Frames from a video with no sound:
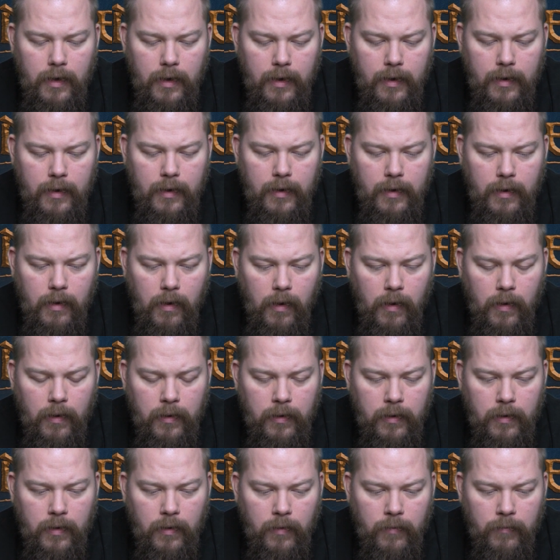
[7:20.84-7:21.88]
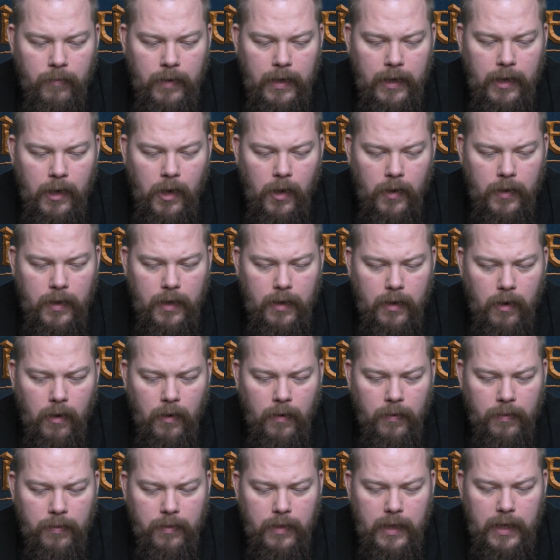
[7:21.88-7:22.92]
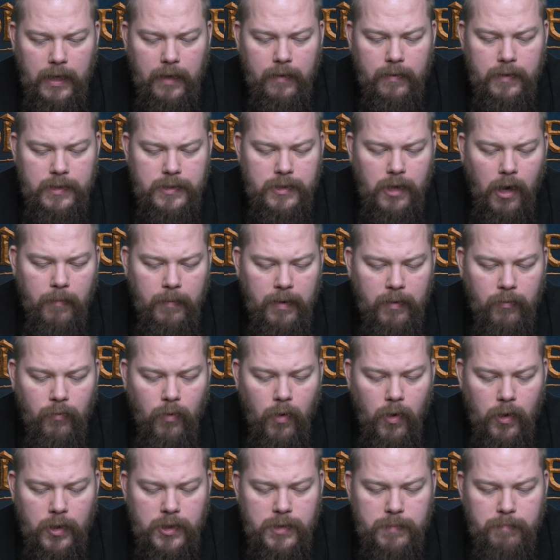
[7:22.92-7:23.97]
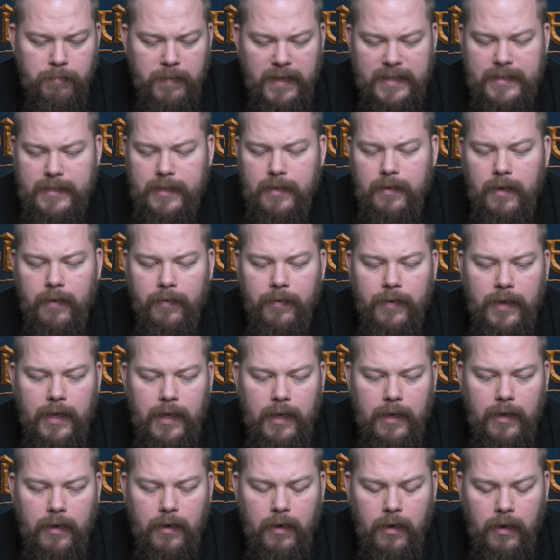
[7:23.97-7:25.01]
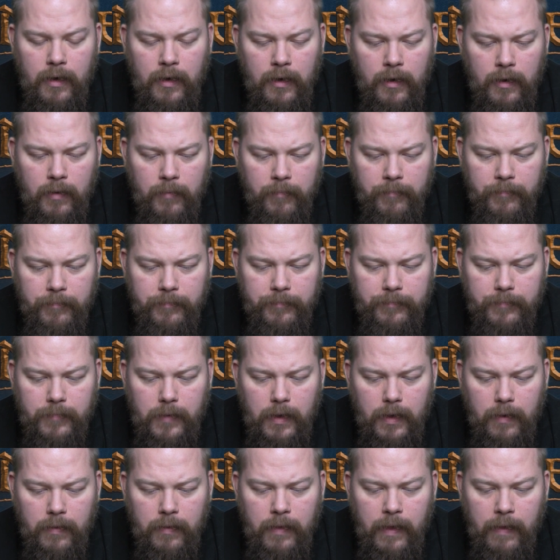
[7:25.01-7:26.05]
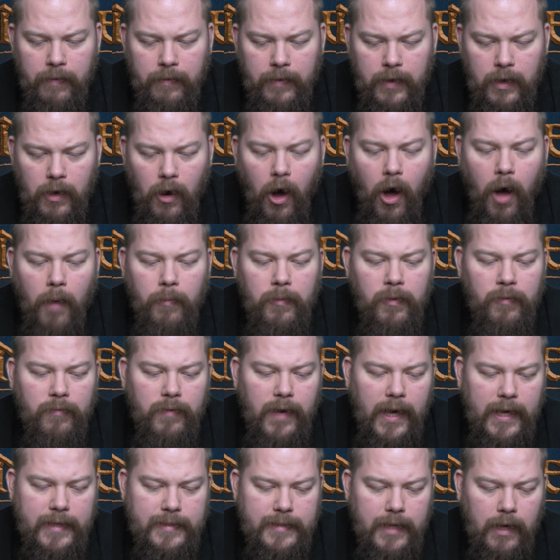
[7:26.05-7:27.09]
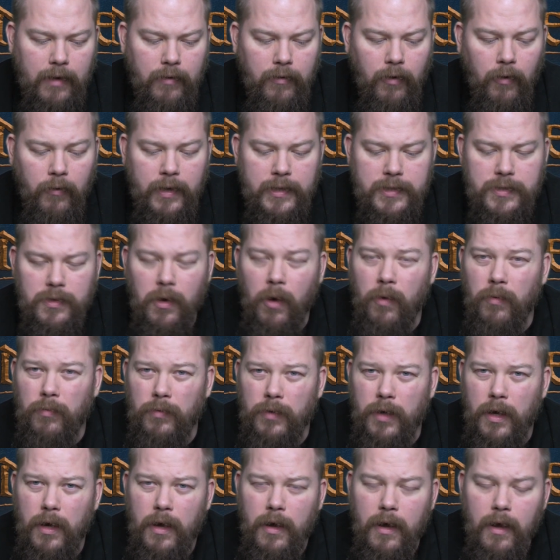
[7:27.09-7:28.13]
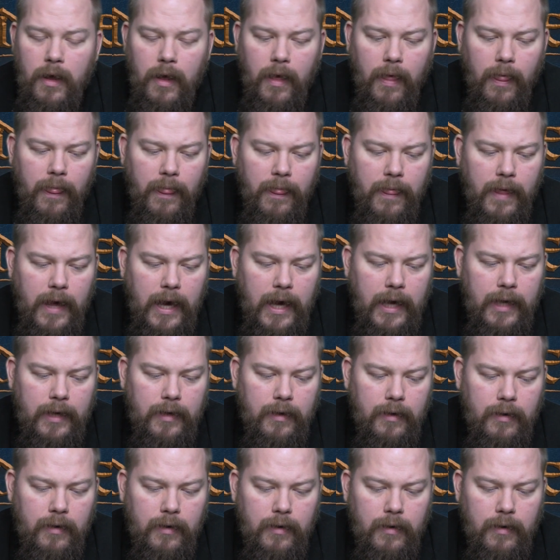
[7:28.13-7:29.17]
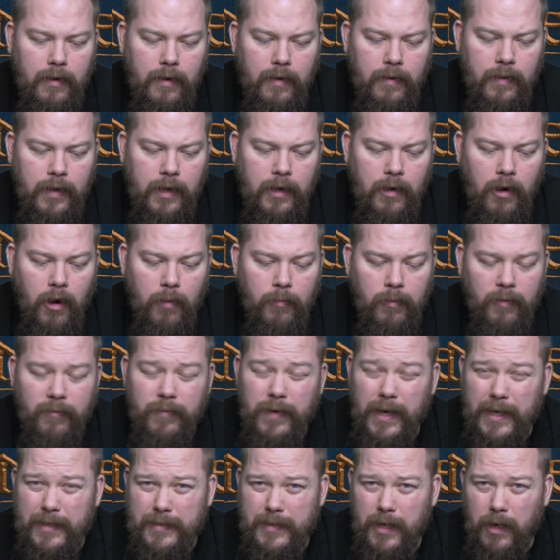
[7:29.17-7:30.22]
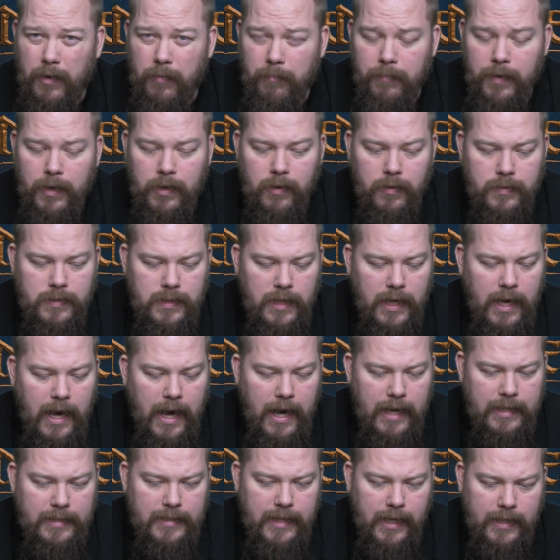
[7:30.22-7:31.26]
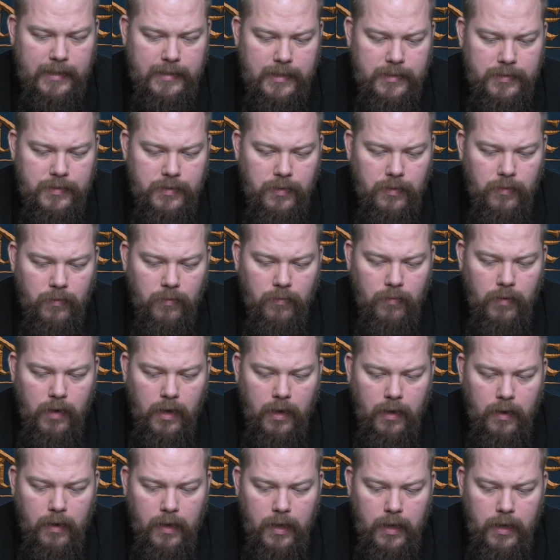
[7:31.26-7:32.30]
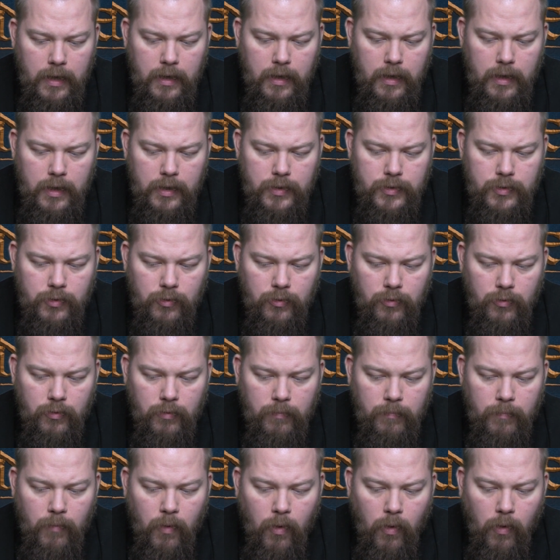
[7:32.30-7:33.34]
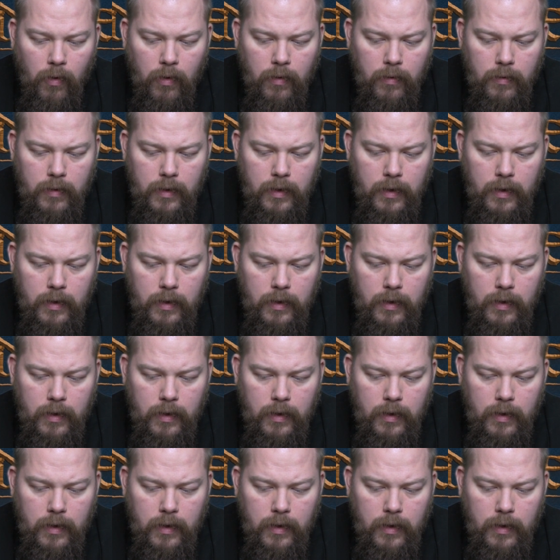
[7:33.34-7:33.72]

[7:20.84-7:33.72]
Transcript: I really like it. I think this army works better than the Army of Lake-town on its own than the Army of Lake-town, because it has access to more